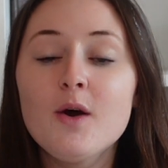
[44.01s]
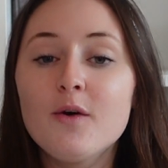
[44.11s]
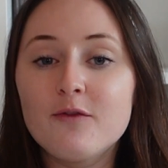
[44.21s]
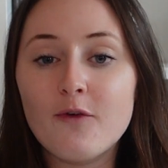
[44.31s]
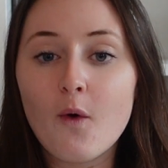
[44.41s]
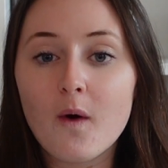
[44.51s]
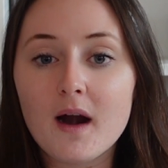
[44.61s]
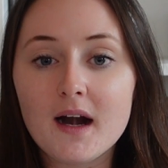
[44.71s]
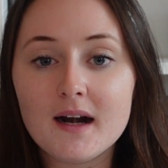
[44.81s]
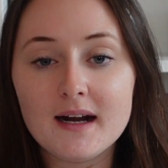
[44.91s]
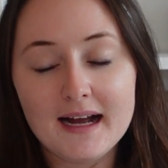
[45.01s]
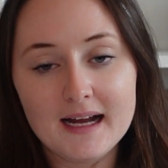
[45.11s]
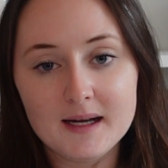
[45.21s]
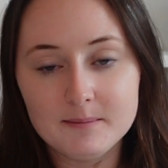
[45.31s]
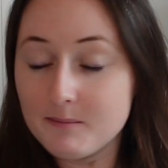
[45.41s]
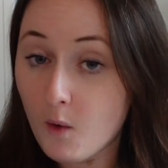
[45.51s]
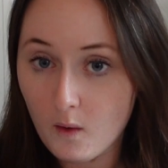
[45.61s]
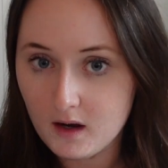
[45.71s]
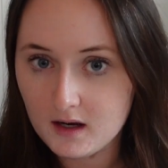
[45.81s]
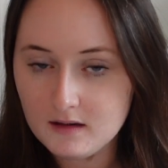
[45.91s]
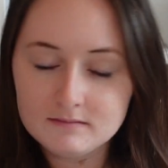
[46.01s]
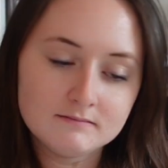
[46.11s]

for more